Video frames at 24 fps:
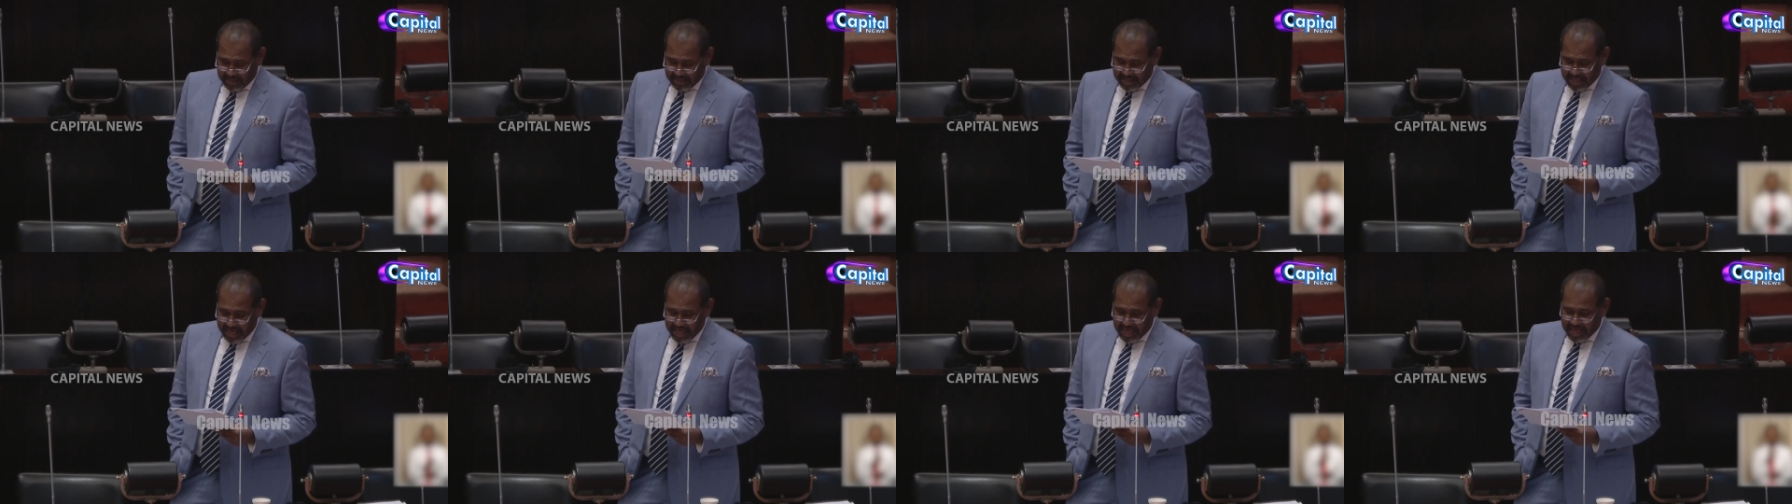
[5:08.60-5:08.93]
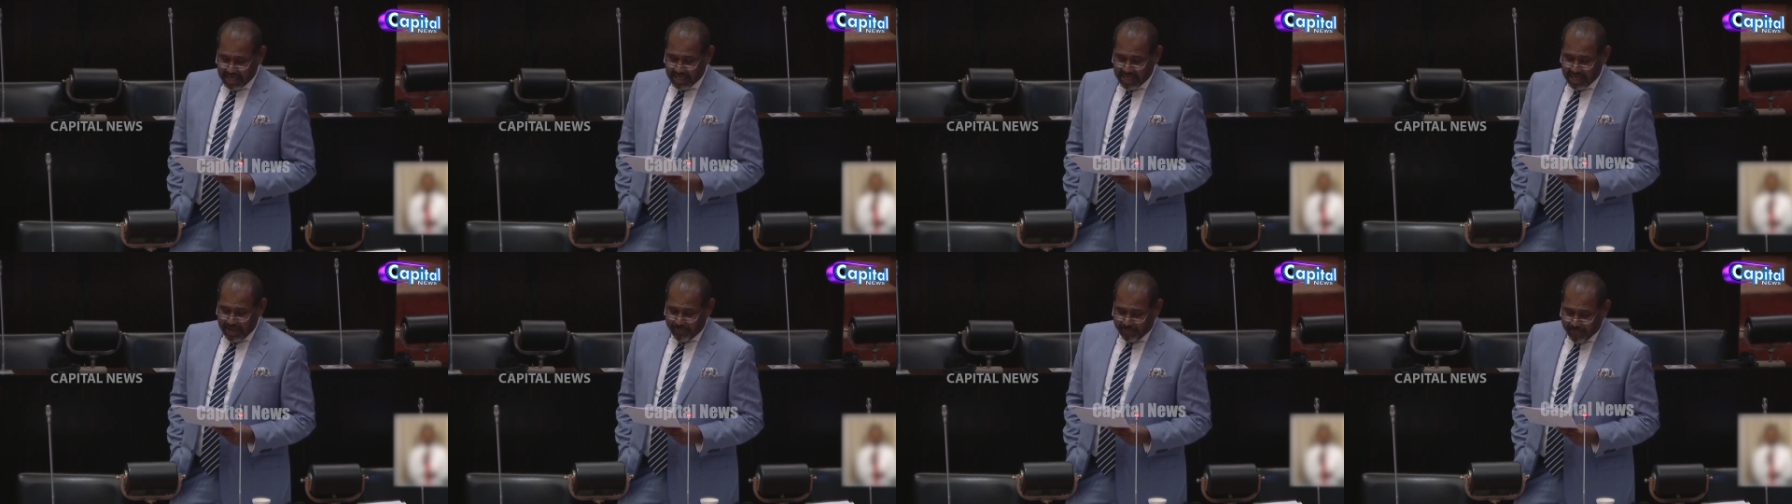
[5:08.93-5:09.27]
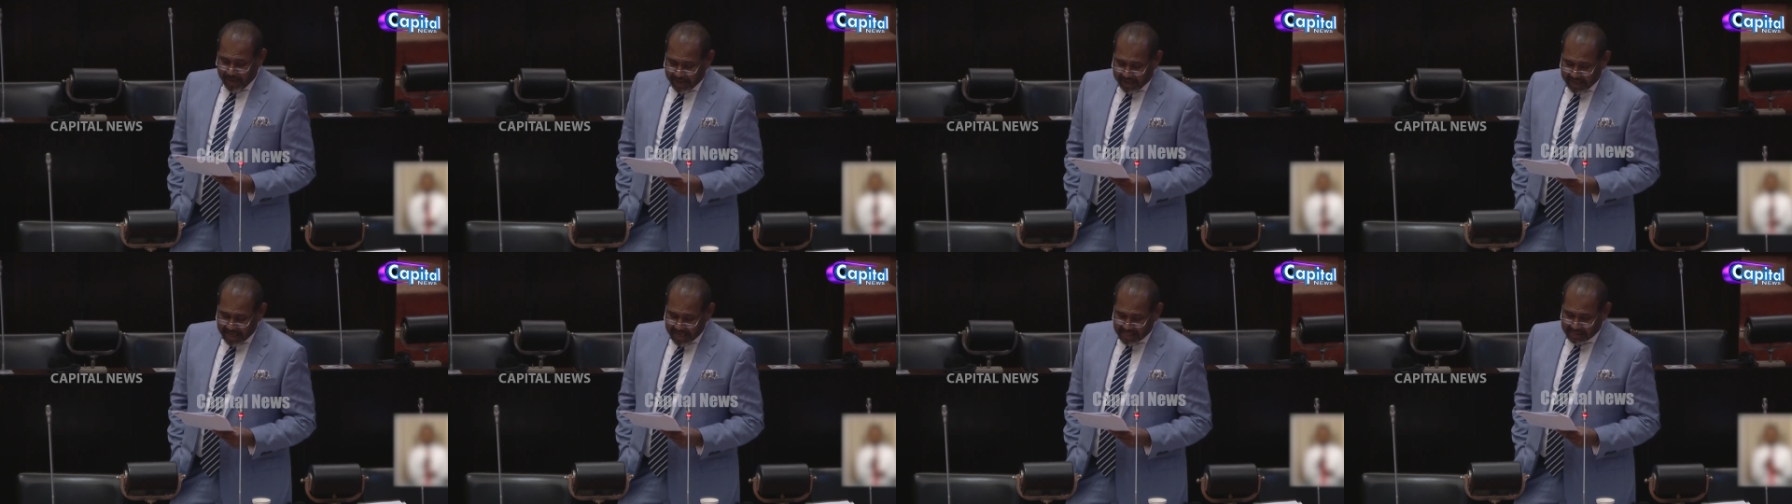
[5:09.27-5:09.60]
The
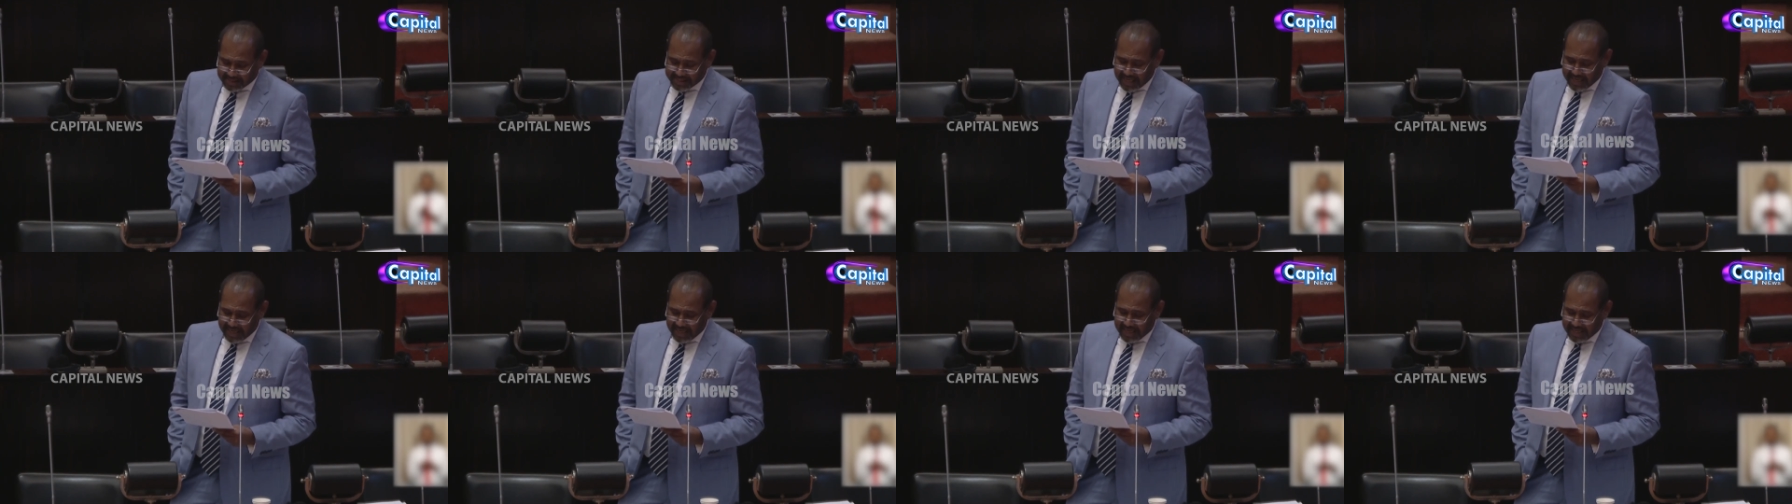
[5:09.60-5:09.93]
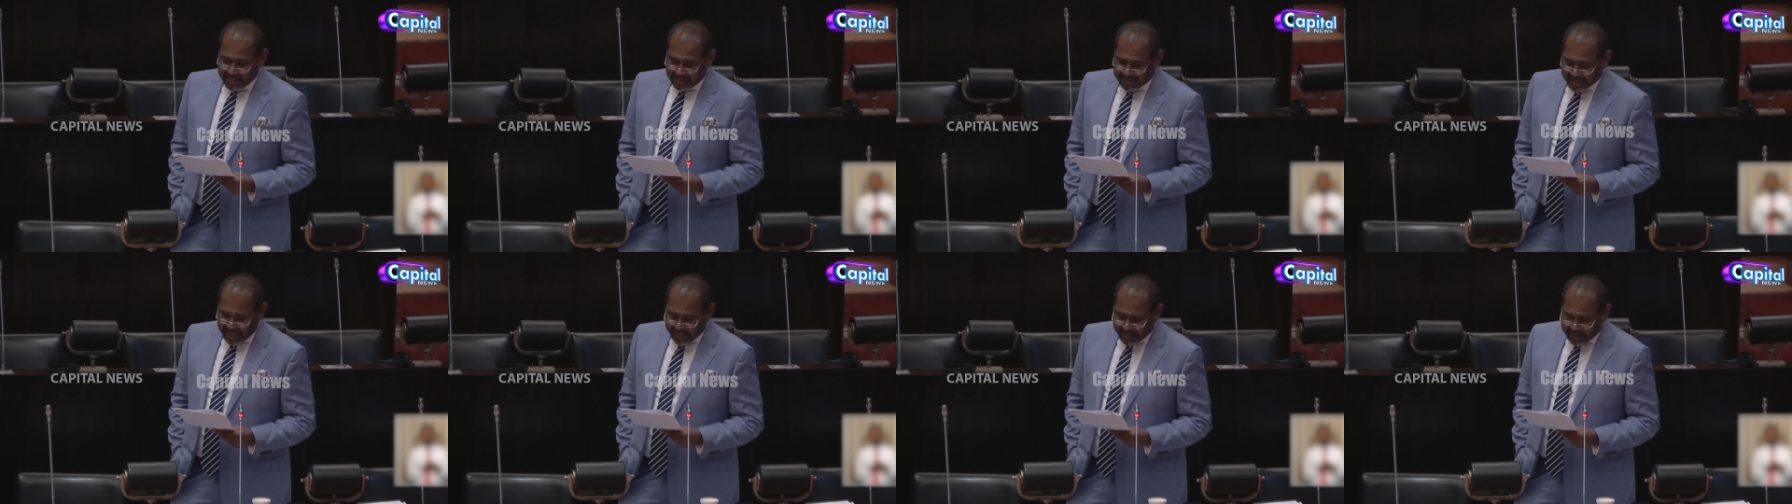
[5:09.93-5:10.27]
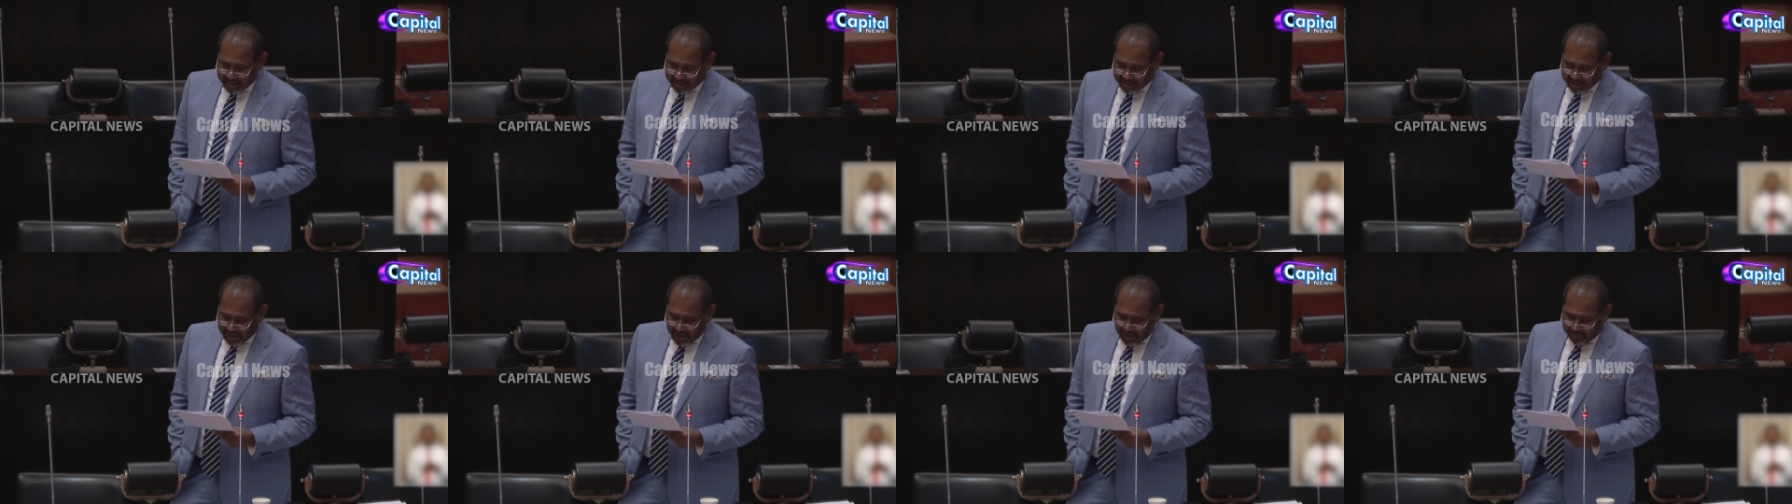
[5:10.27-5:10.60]
independence and
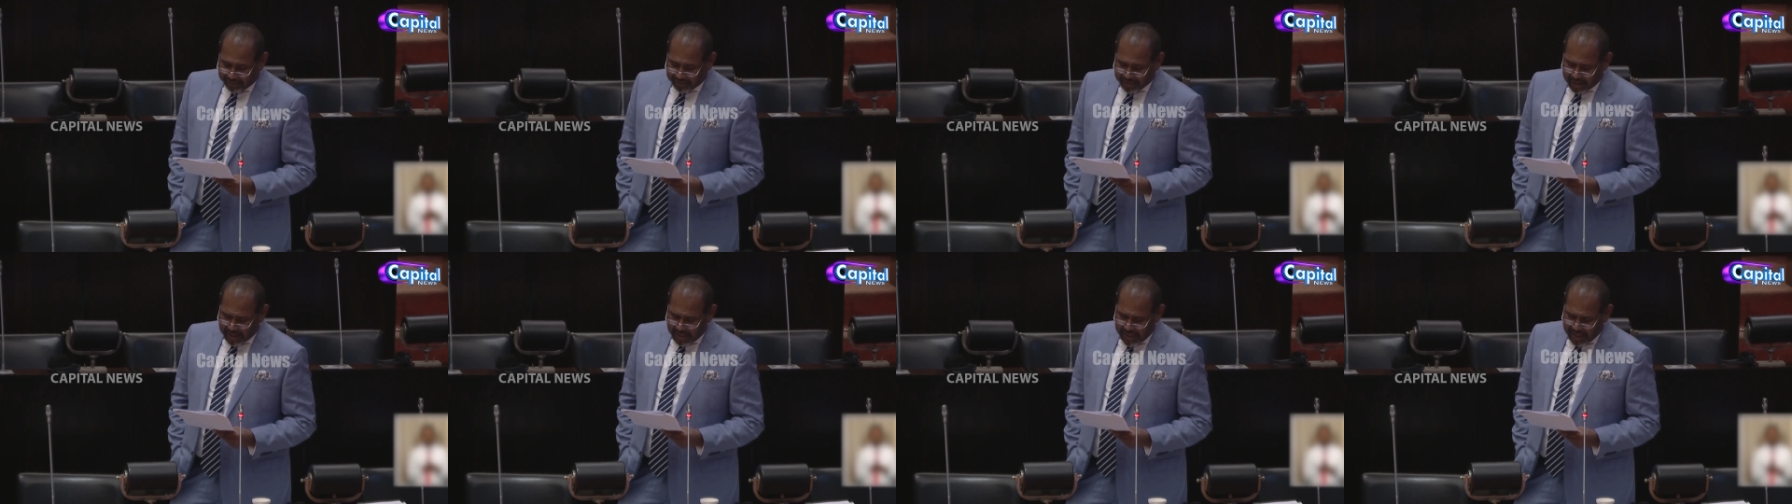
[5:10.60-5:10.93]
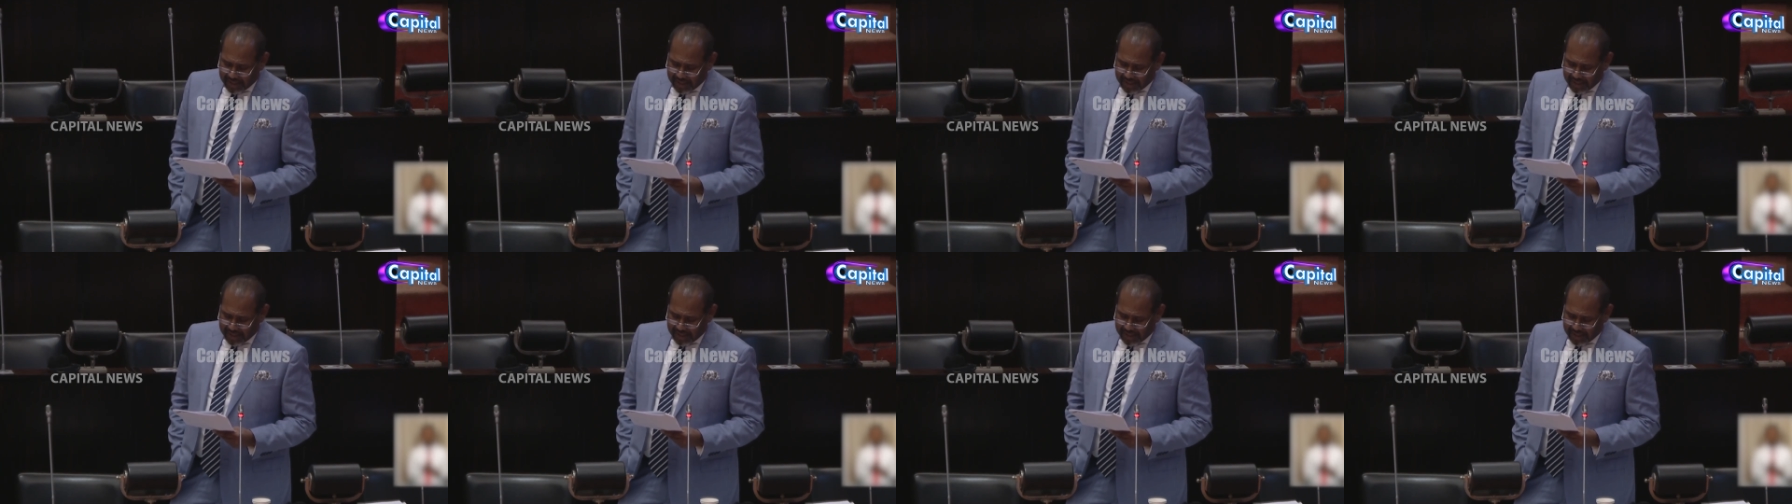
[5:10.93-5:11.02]
integrity of key